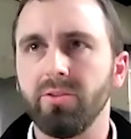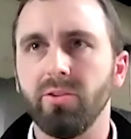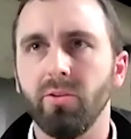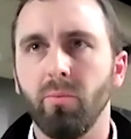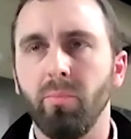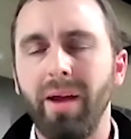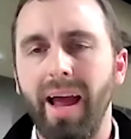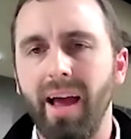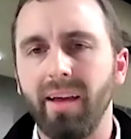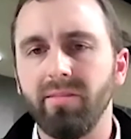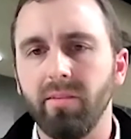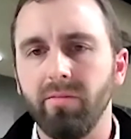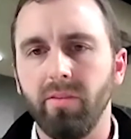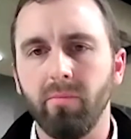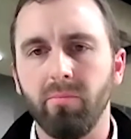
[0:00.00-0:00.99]

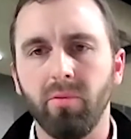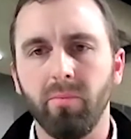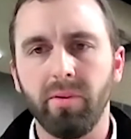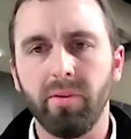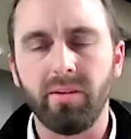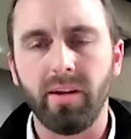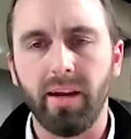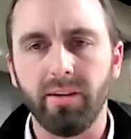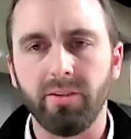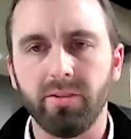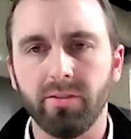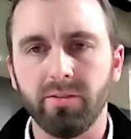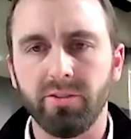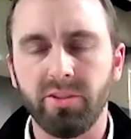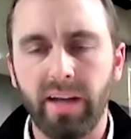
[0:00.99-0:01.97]
passive
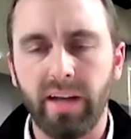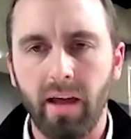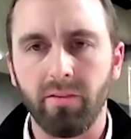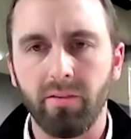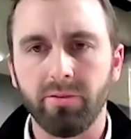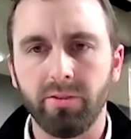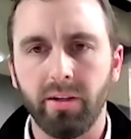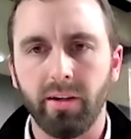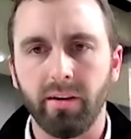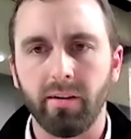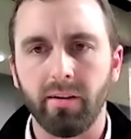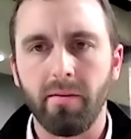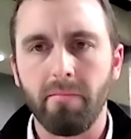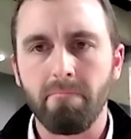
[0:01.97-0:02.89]
implementation challenging,